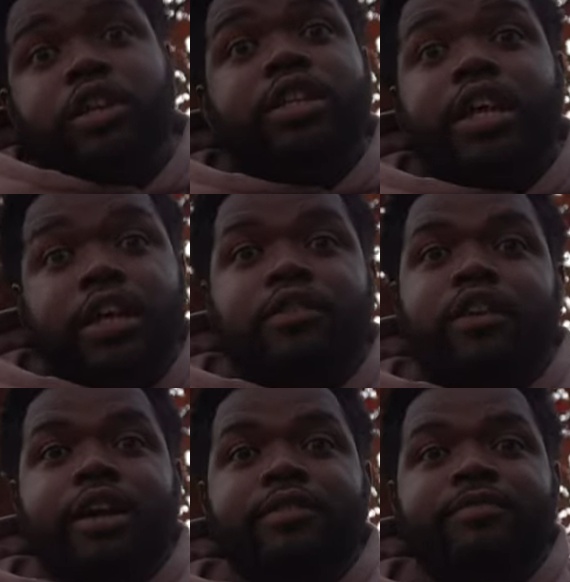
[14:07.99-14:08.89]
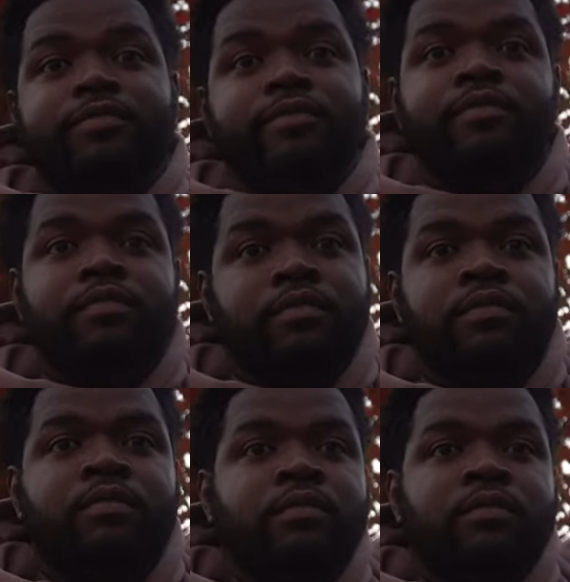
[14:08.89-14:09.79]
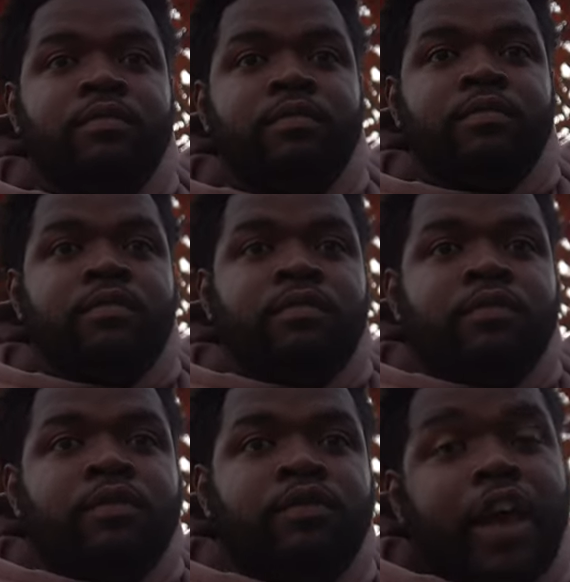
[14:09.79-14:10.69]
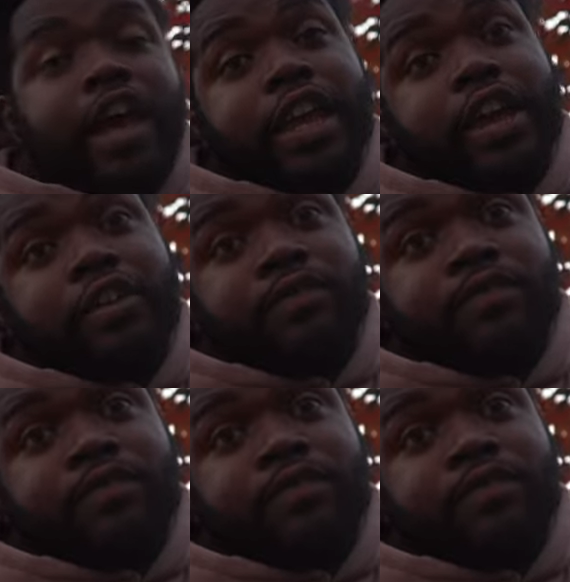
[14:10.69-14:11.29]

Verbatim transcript: would have did right. Did what? Fag cake.